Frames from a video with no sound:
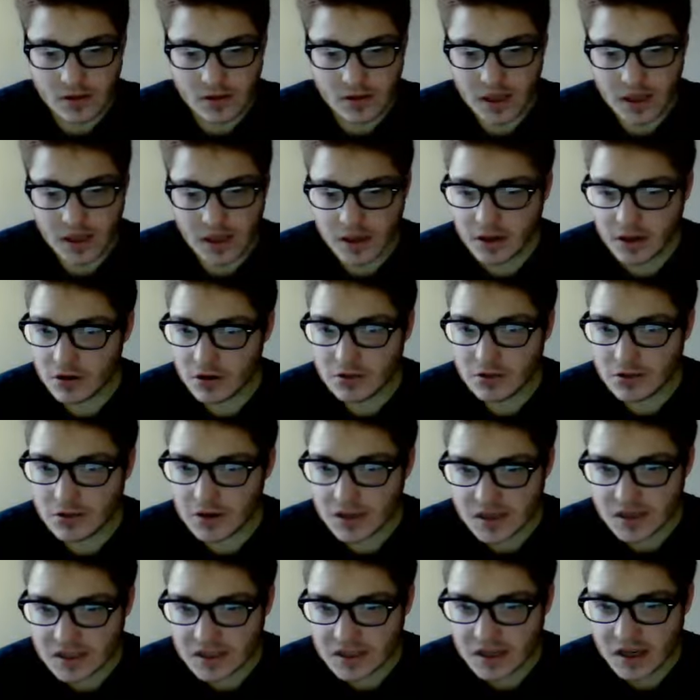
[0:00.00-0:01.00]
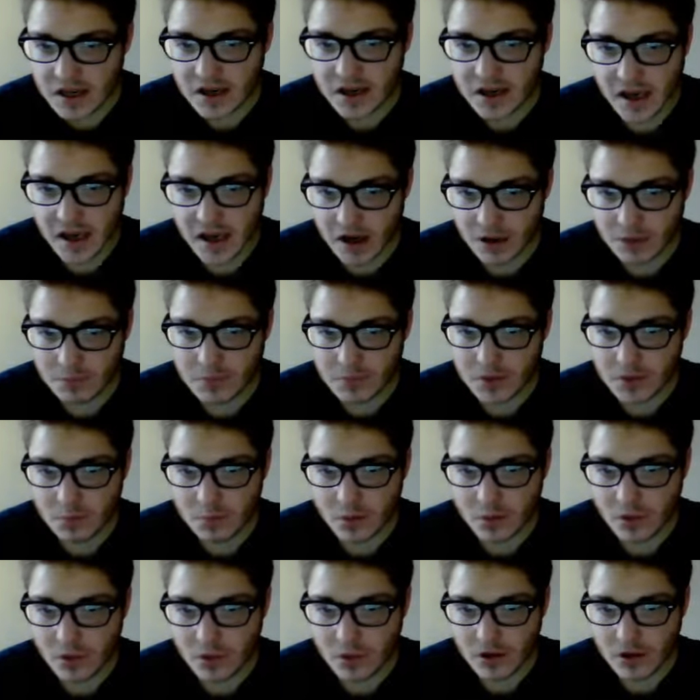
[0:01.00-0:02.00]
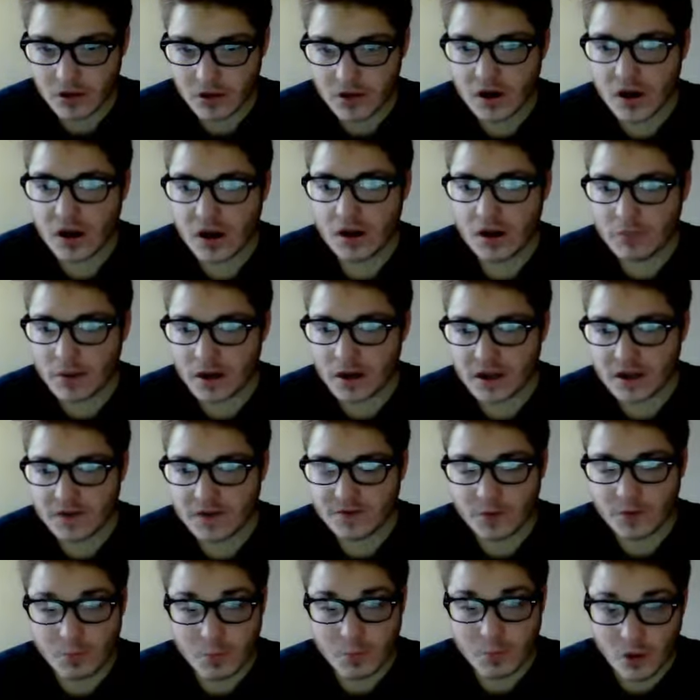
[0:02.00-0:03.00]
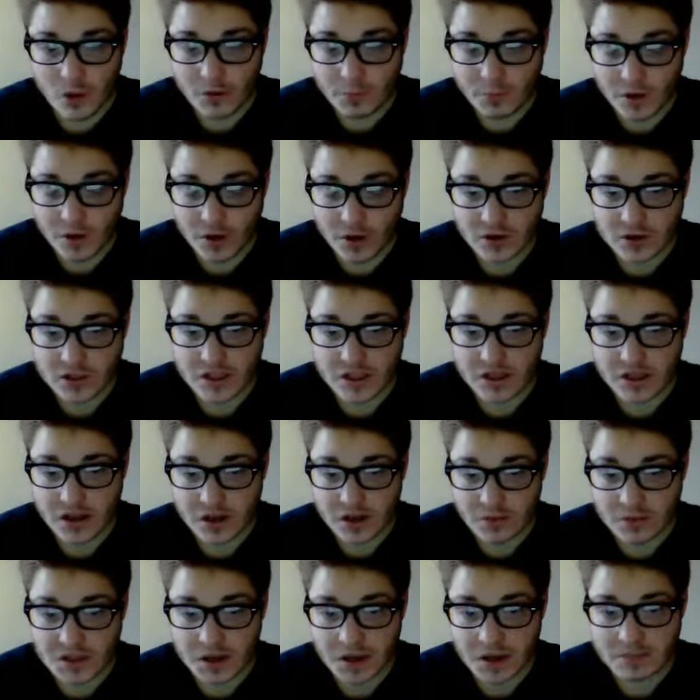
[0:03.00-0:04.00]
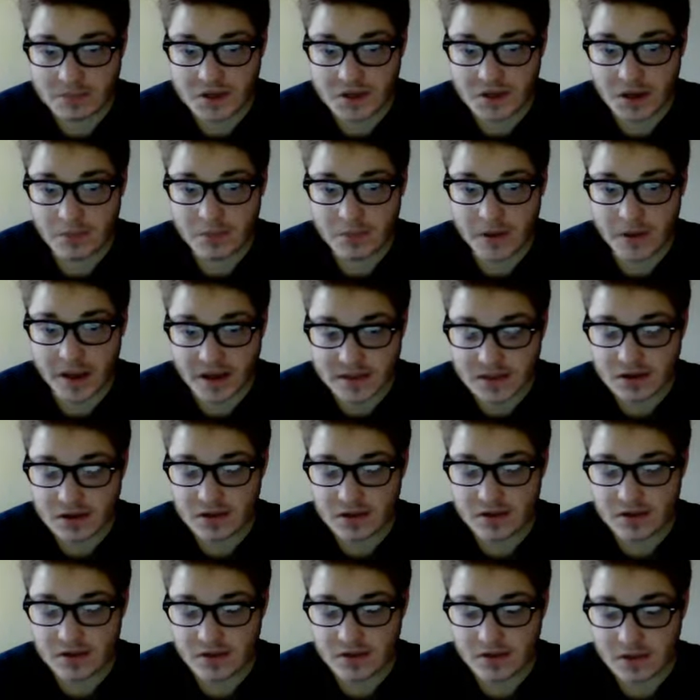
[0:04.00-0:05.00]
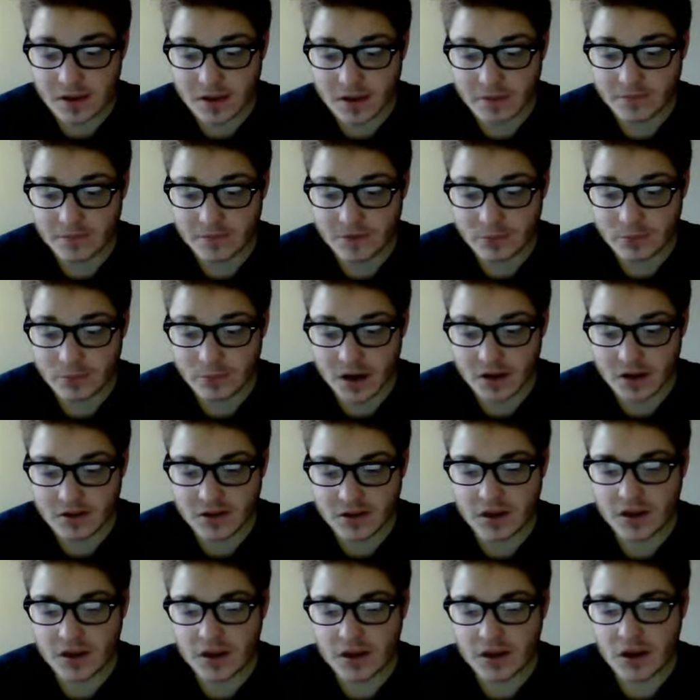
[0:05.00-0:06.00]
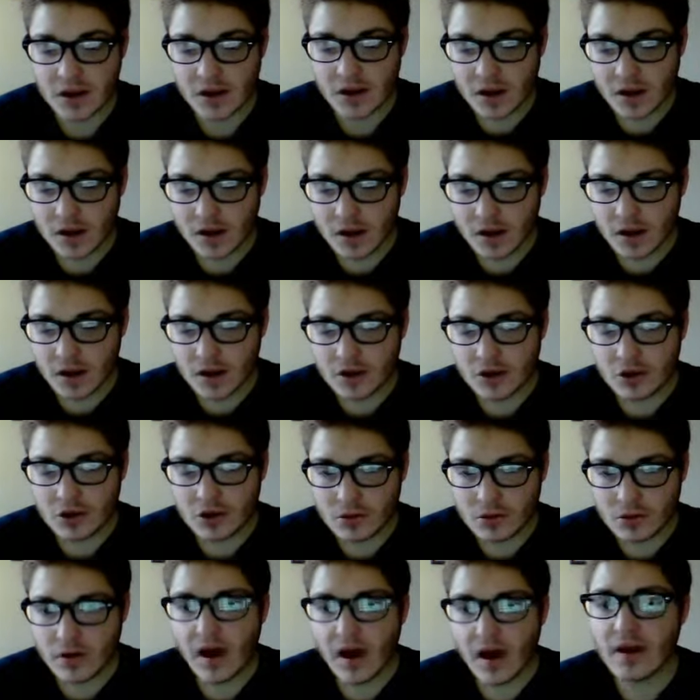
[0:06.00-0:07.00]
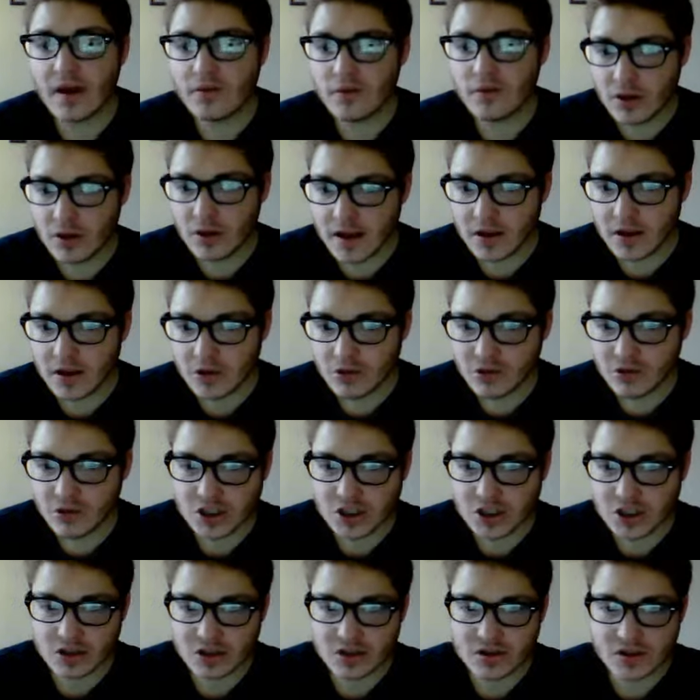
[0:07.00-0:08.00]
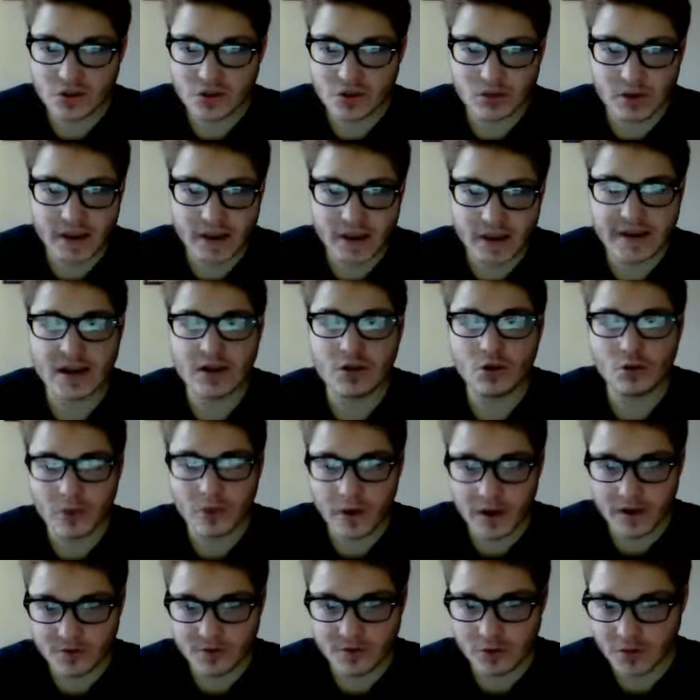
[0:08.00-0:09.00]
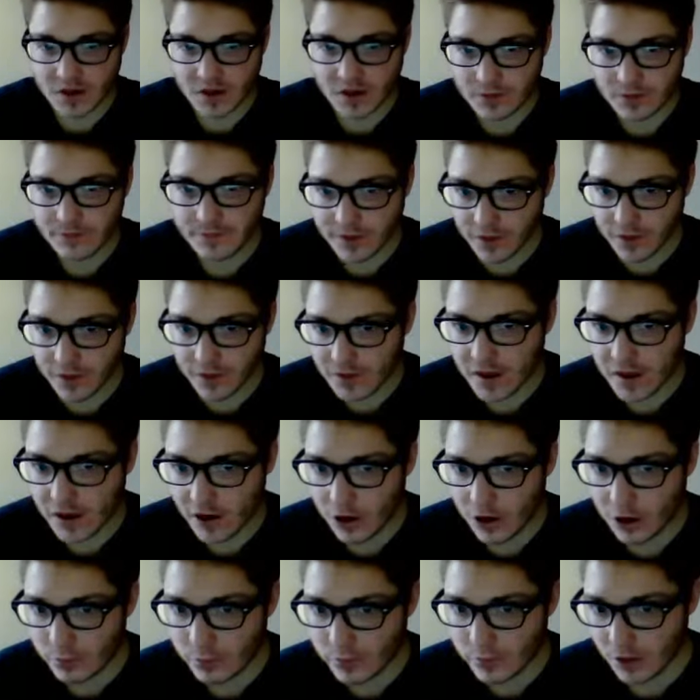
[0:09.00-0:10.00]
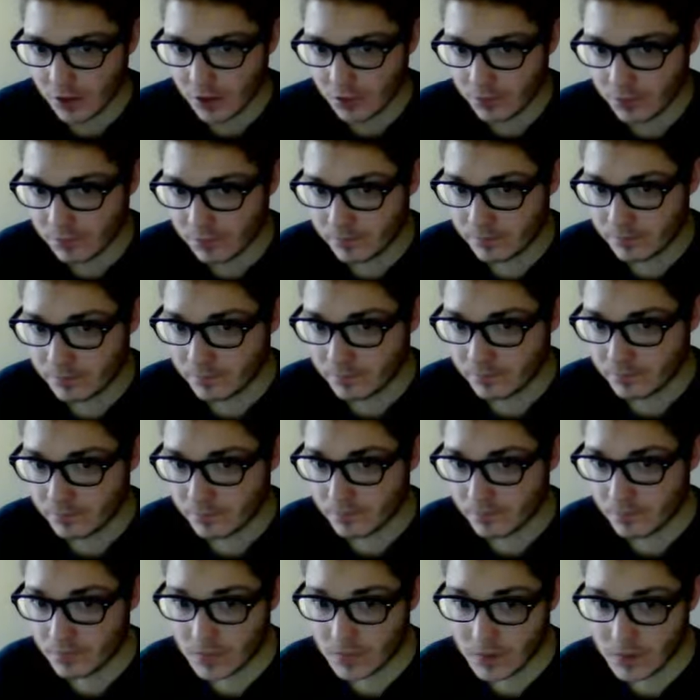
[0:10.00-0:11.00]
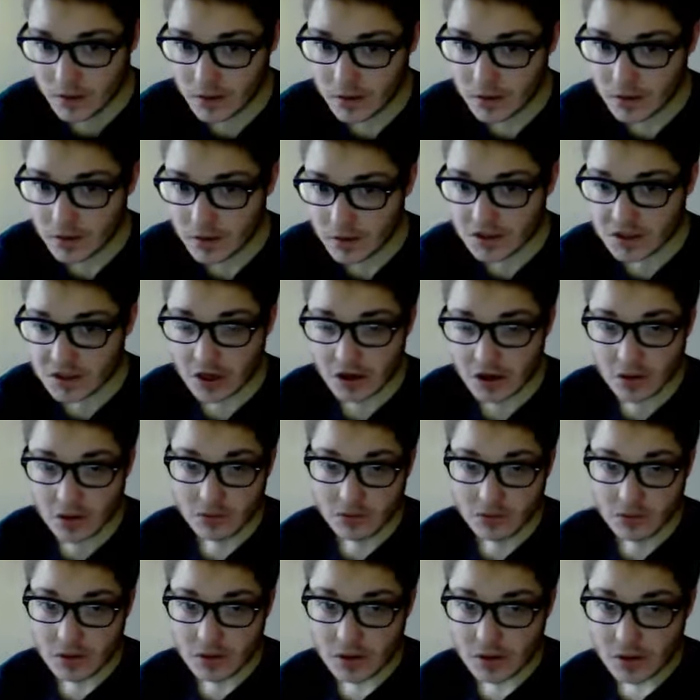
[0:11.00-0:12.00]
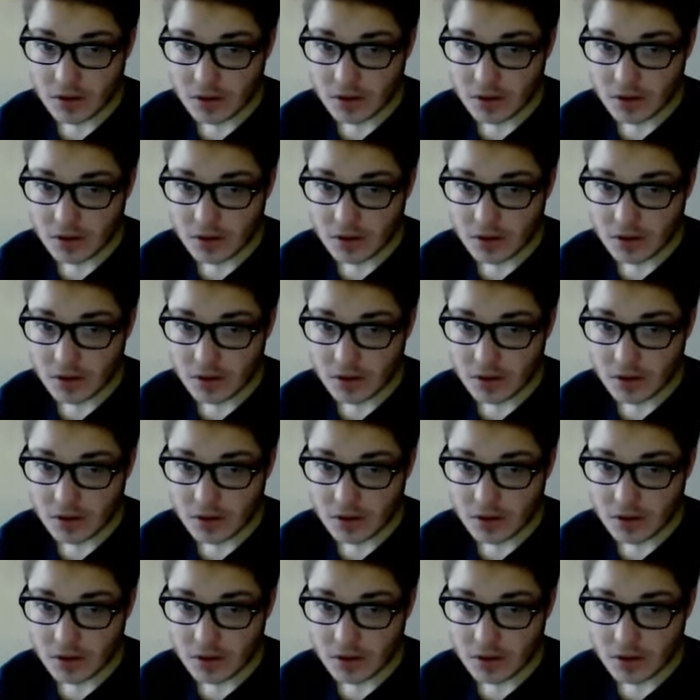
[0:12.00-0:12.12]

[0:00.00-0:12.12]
healed the sick, helped the poor, but if a poor person comes up to them asking them for money, you have a lot of Christians who are like, get away from me, you filthy hobo. So,